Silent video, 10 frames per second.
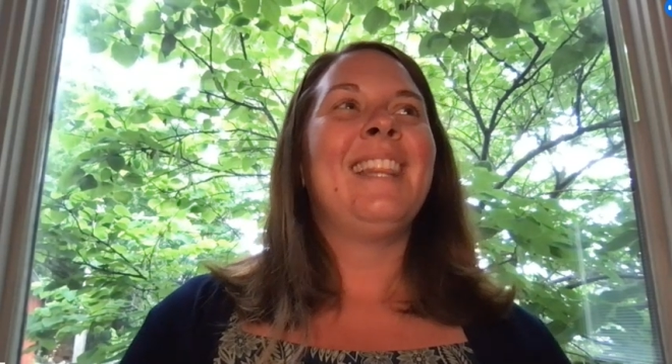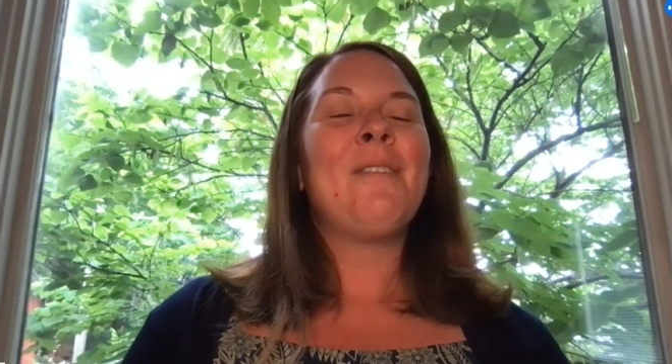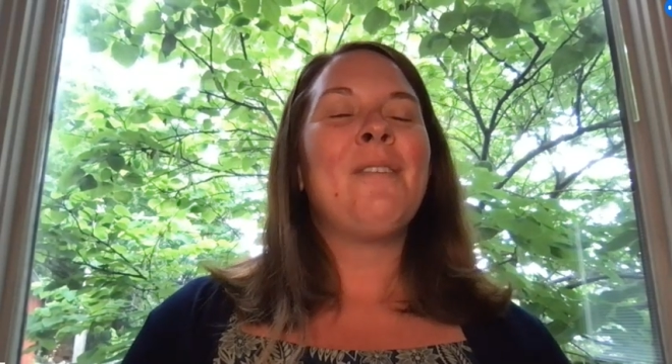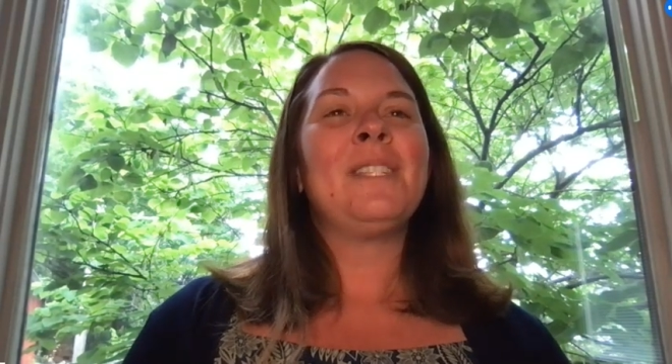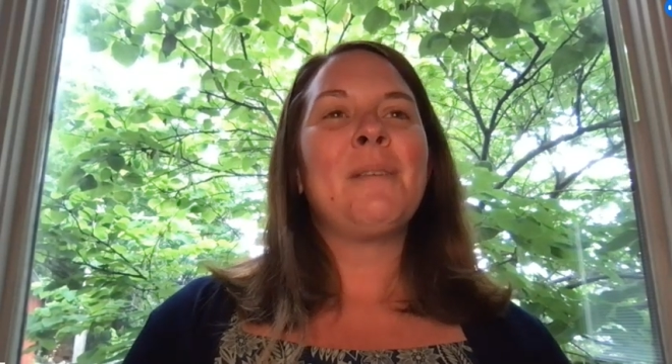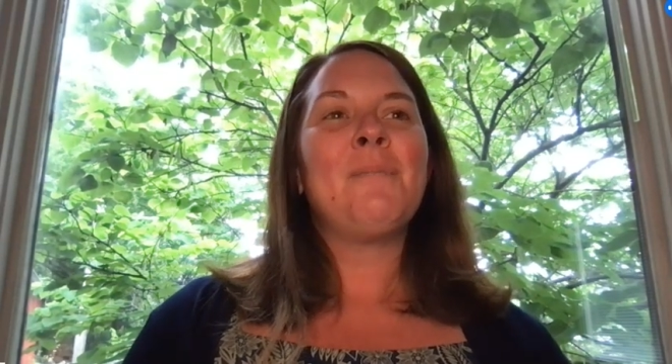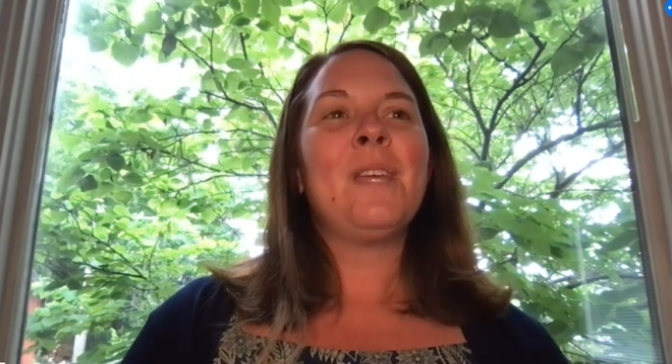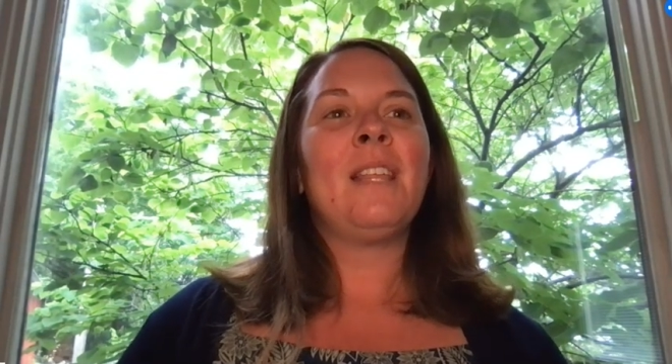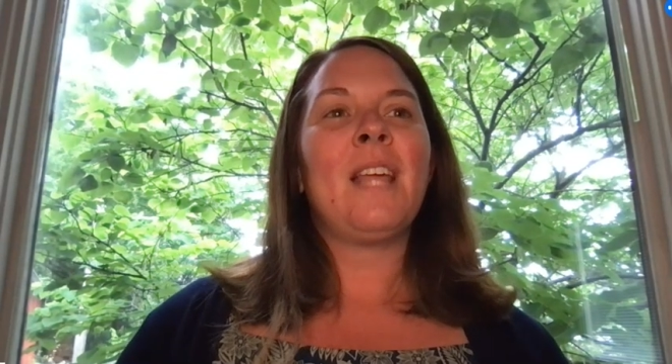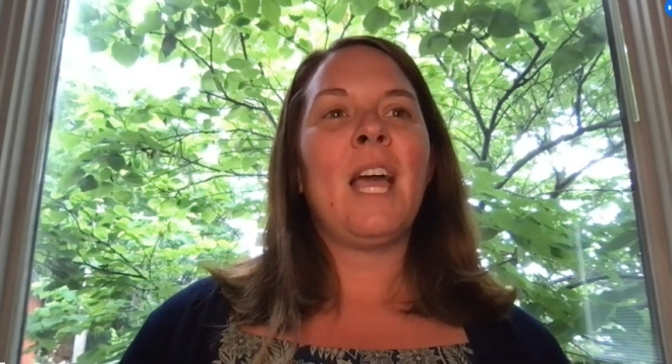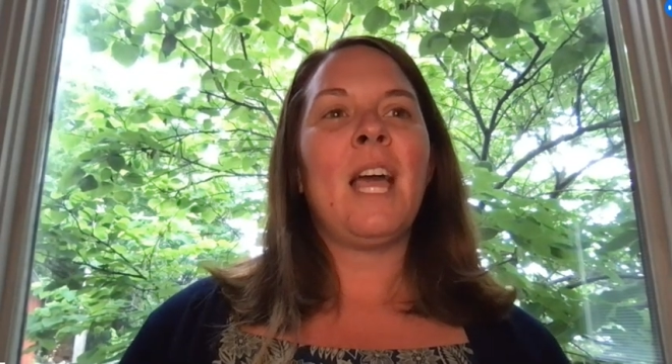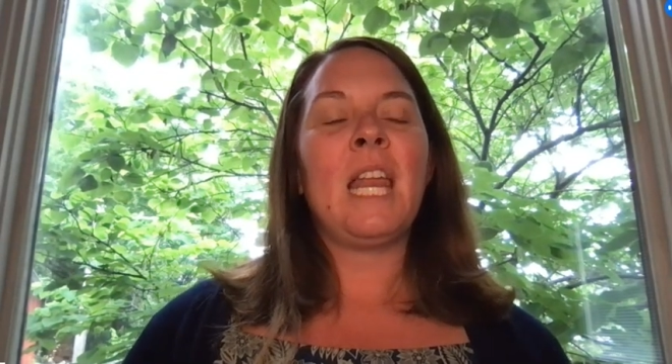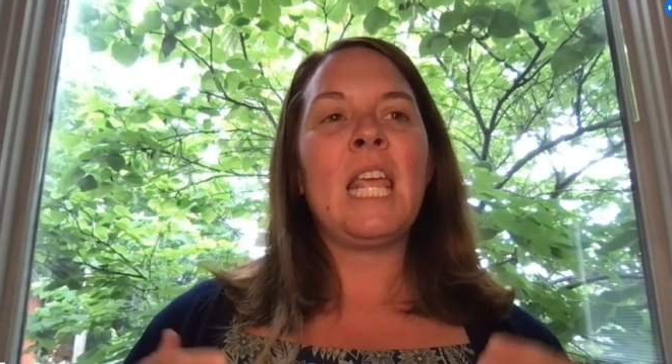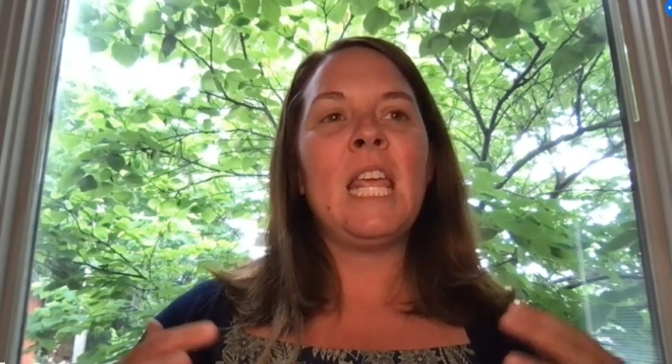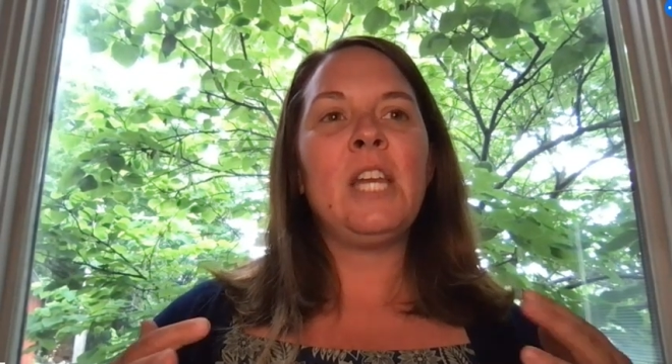that was something that
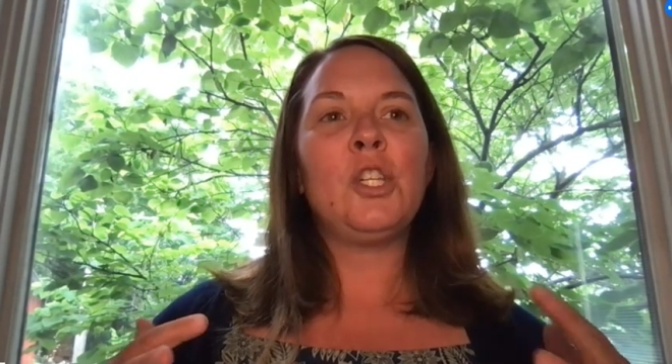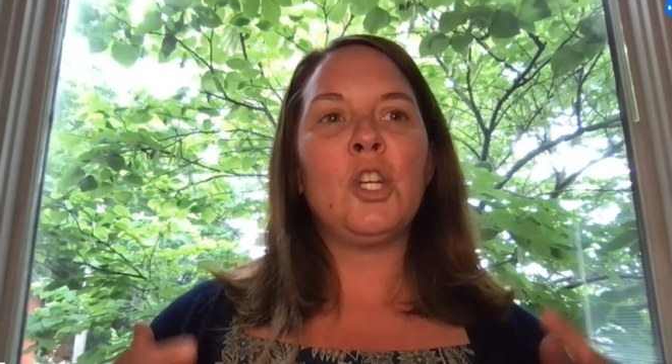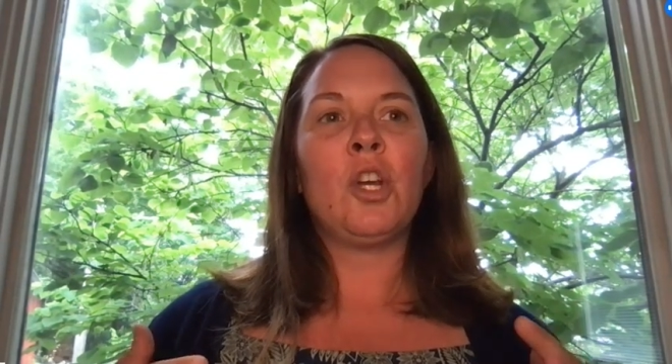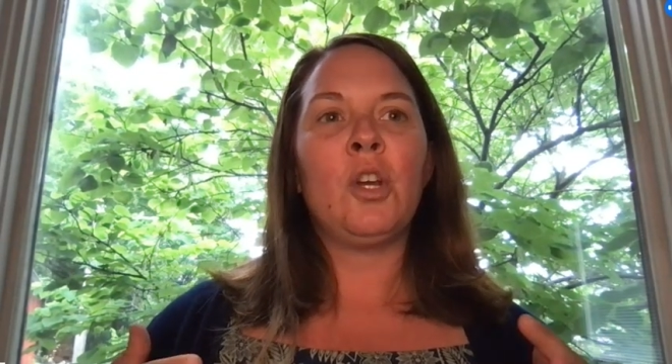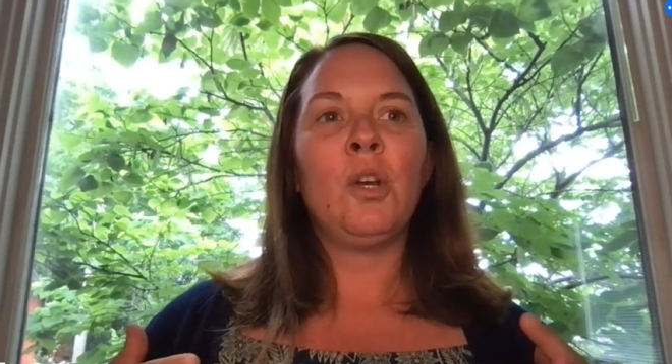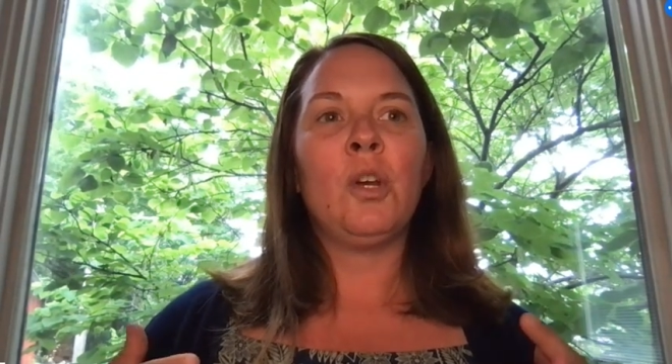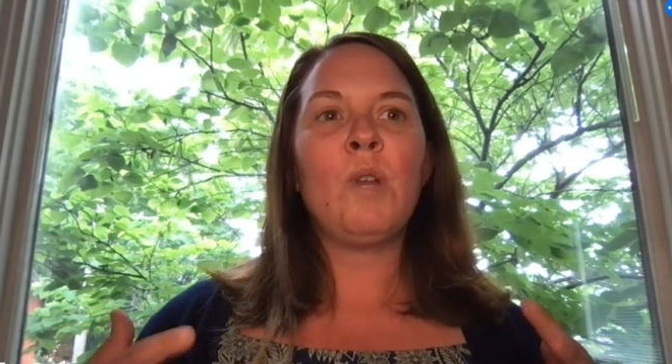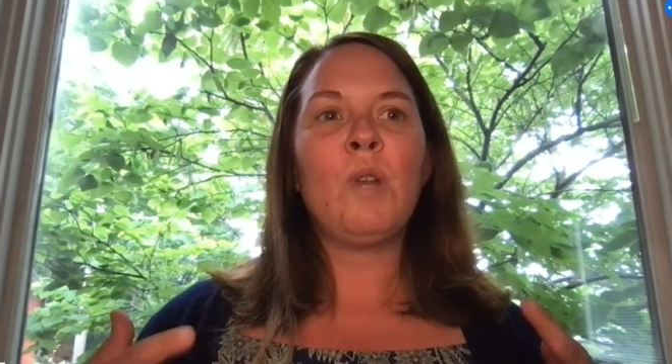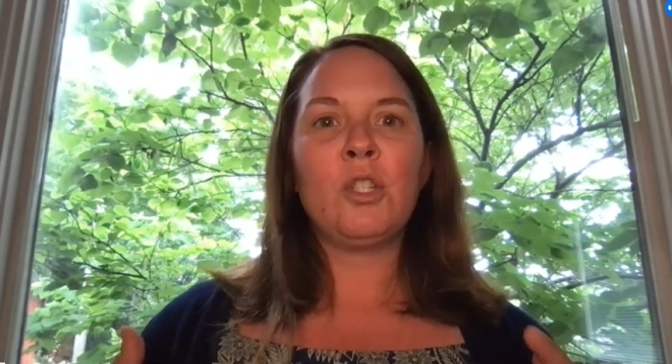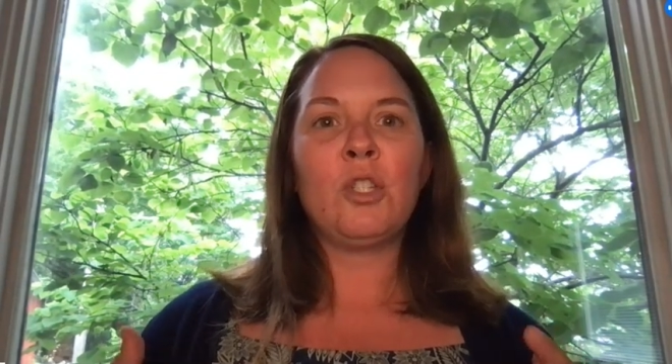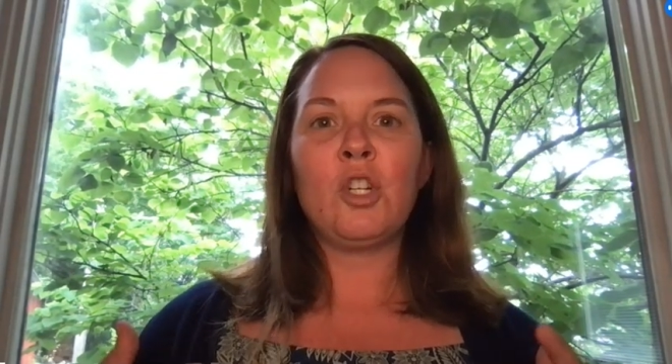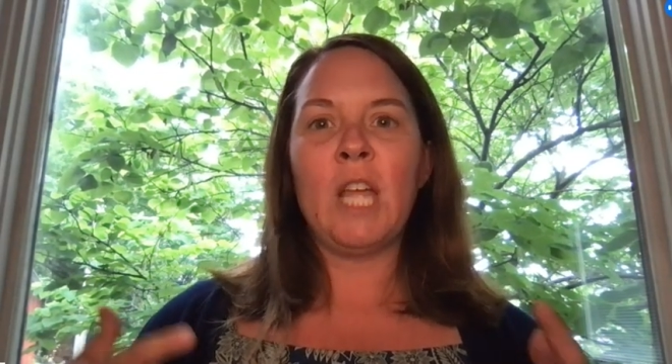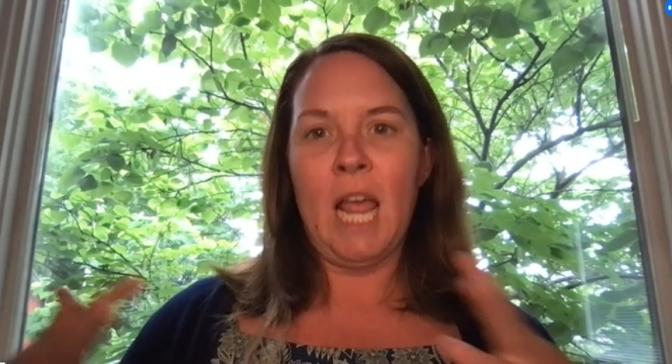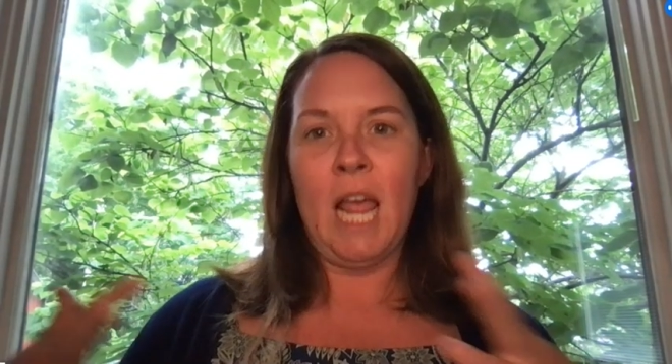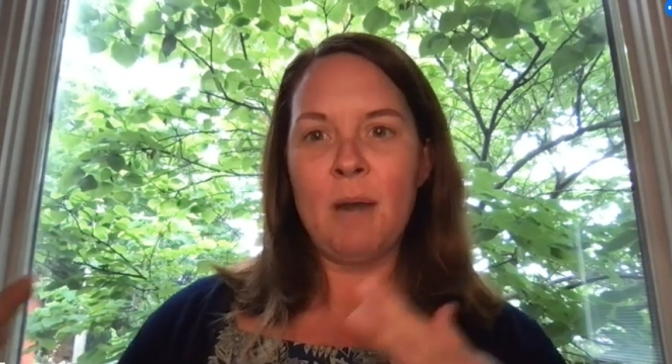he took research
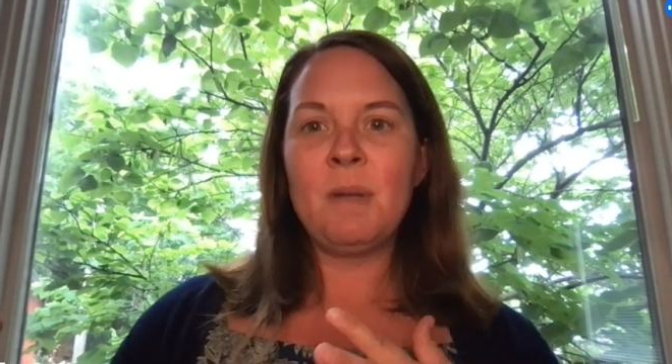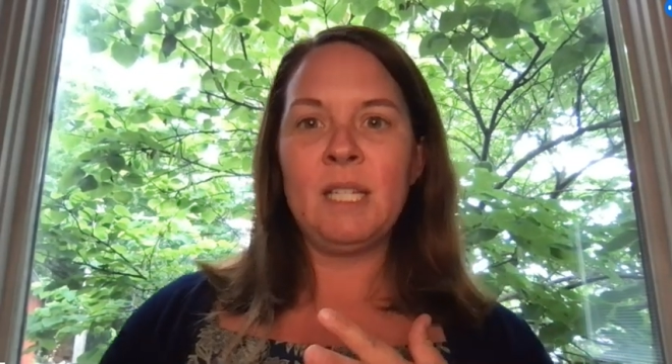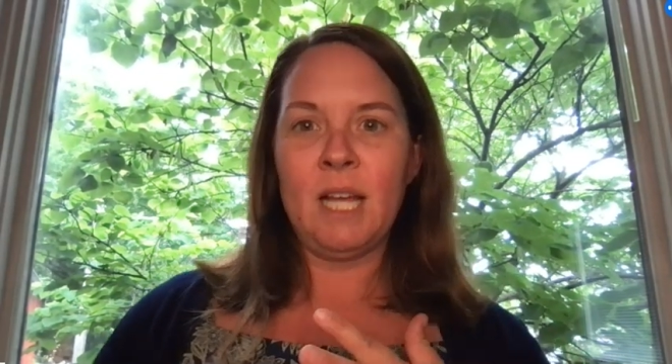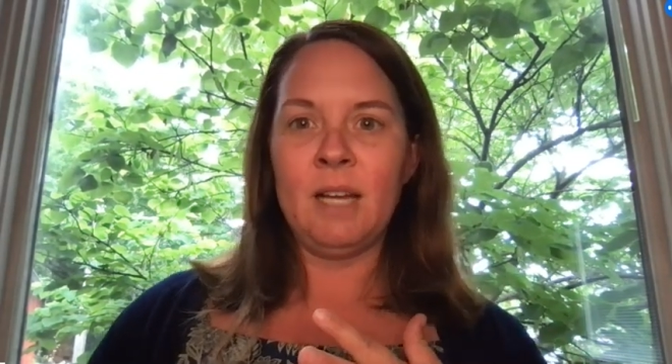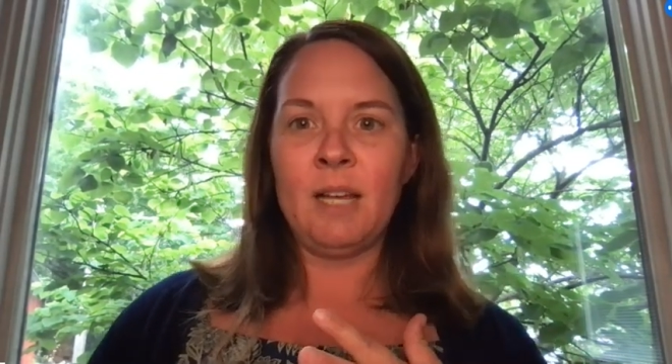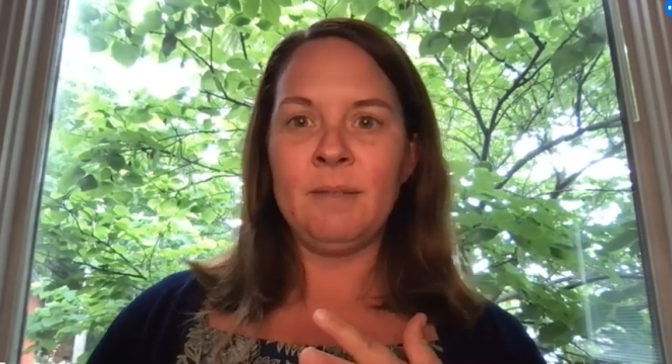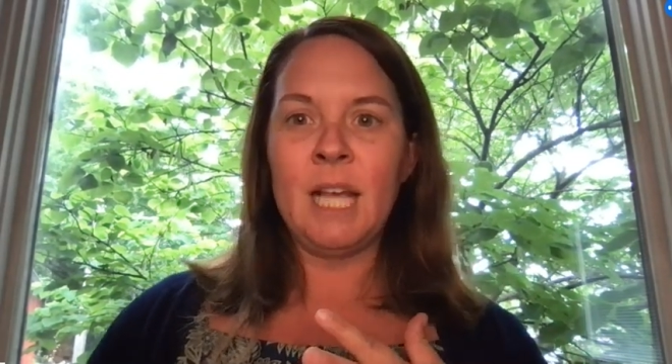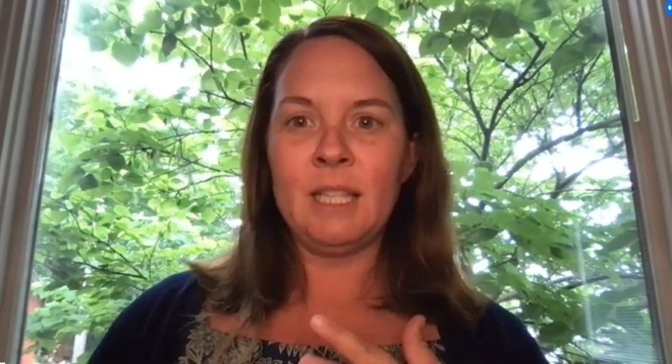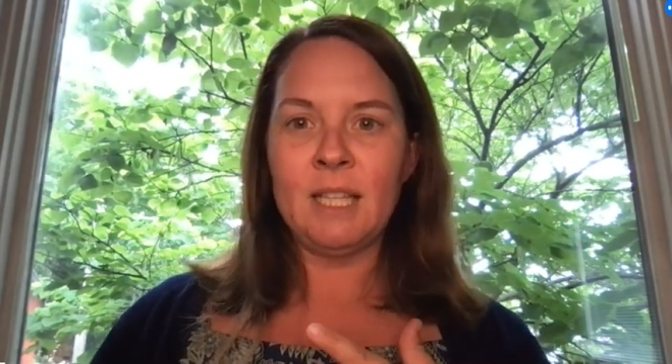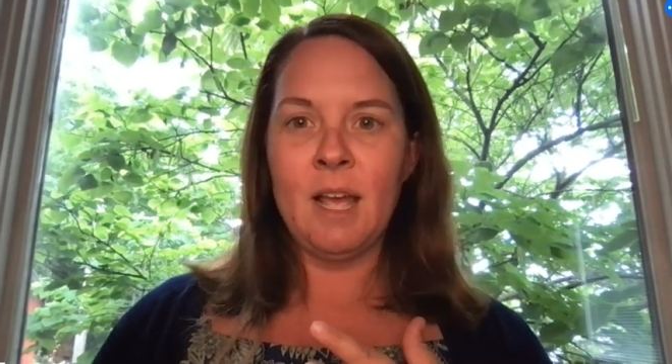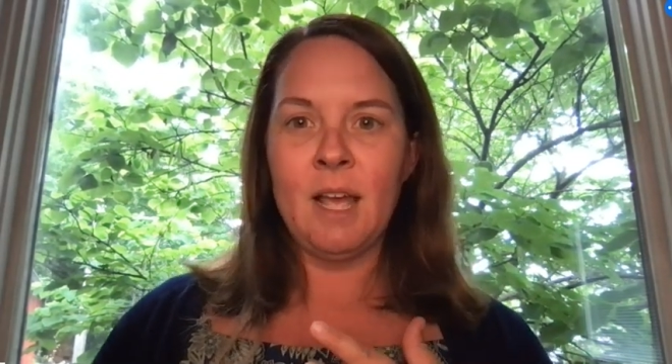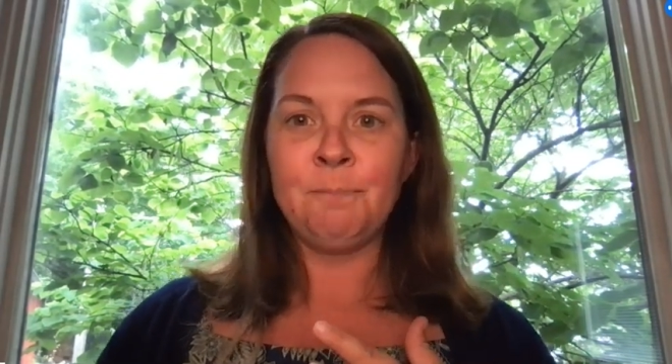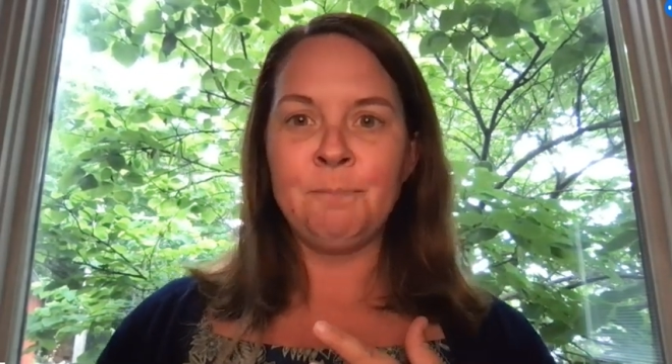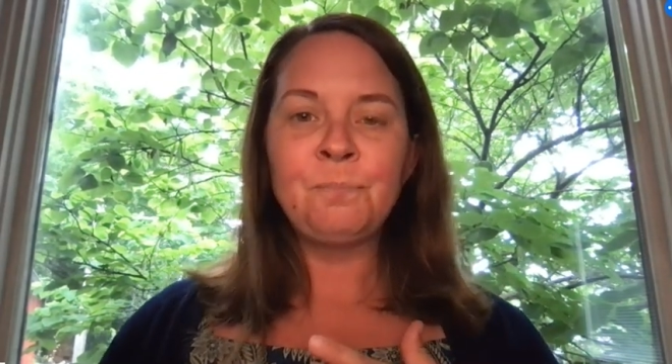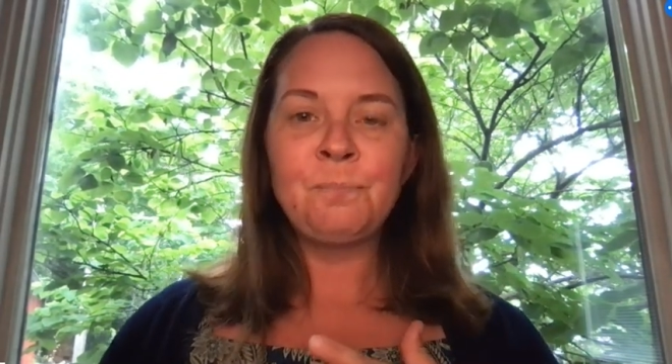that had been done at the time